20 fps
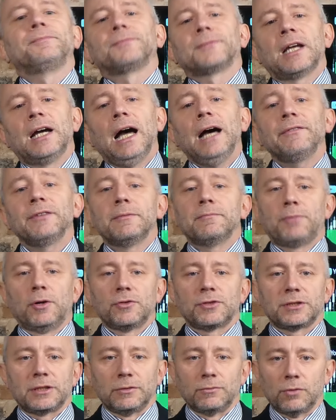Having
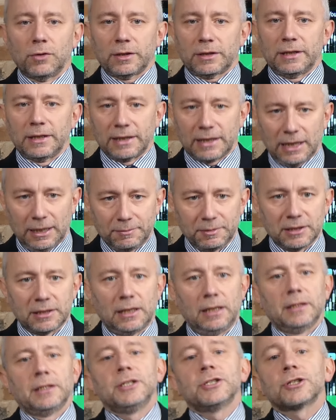positive working
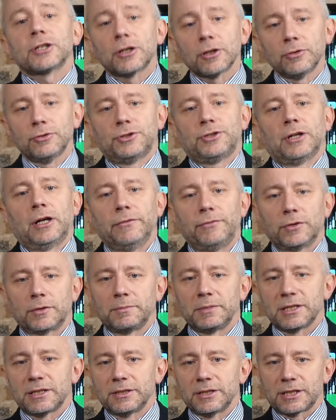capital is crucial for
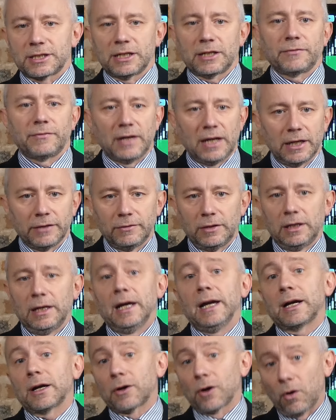business survival
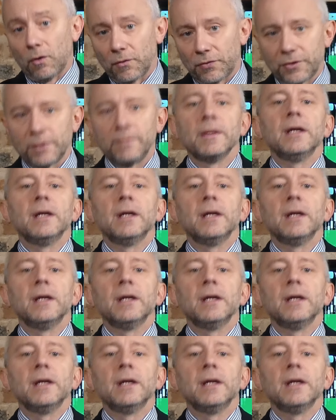and growth.